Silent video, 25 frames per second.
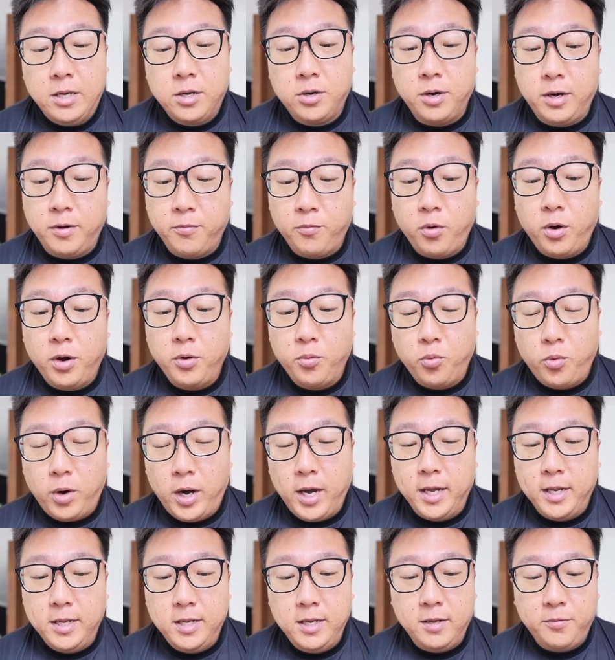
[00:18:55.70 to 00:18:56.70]
Could have won
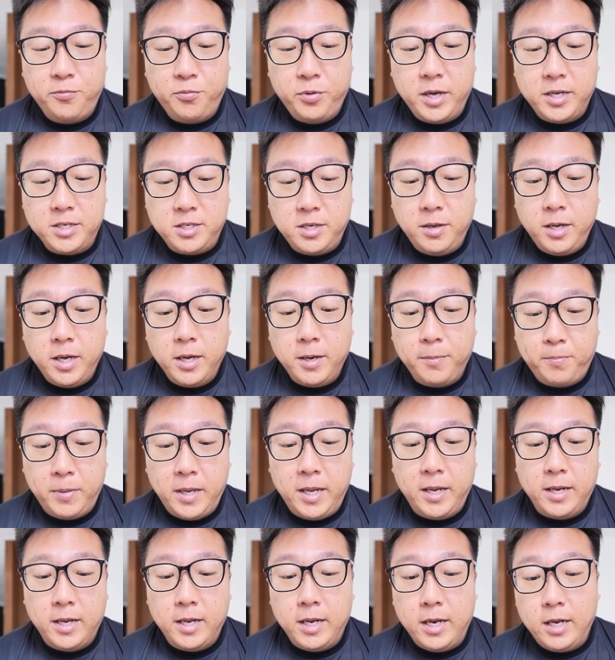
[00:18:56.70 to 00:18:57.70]
one if we actually
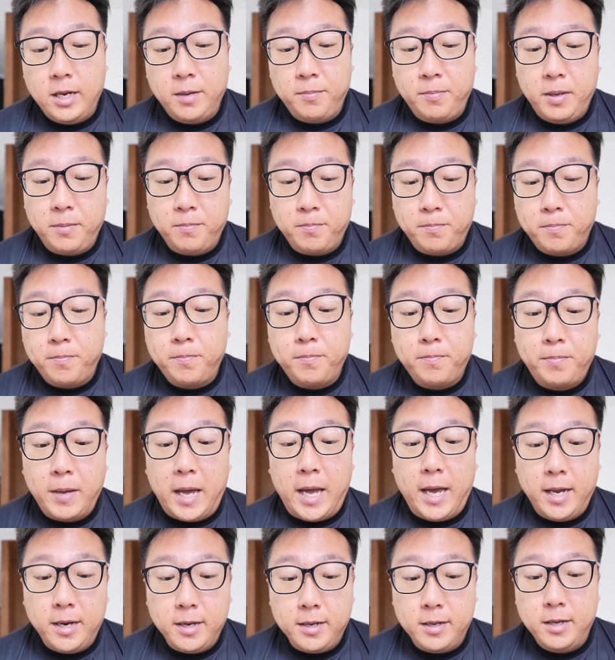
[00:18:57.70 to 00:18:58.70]
played a little bit
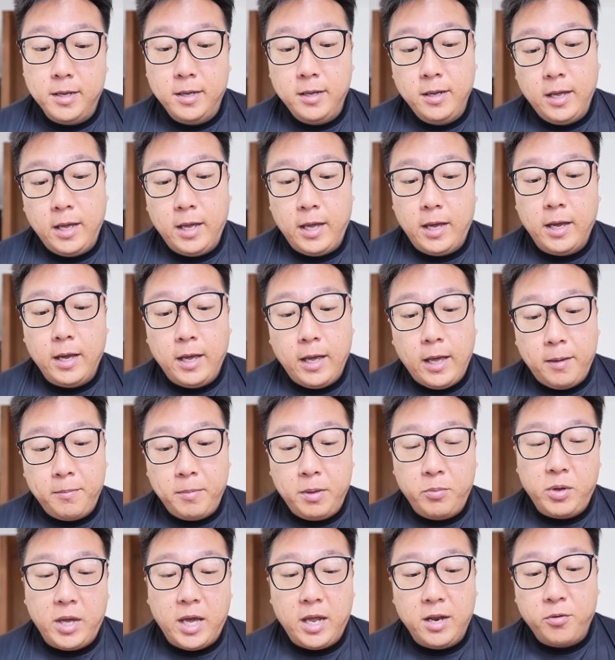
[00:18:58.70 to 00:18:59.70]
better. I
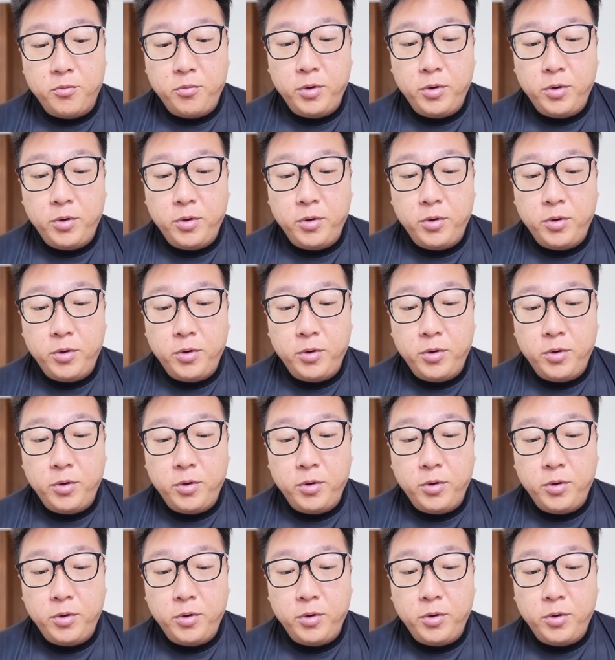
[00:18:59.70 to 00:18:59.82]
mean, we had a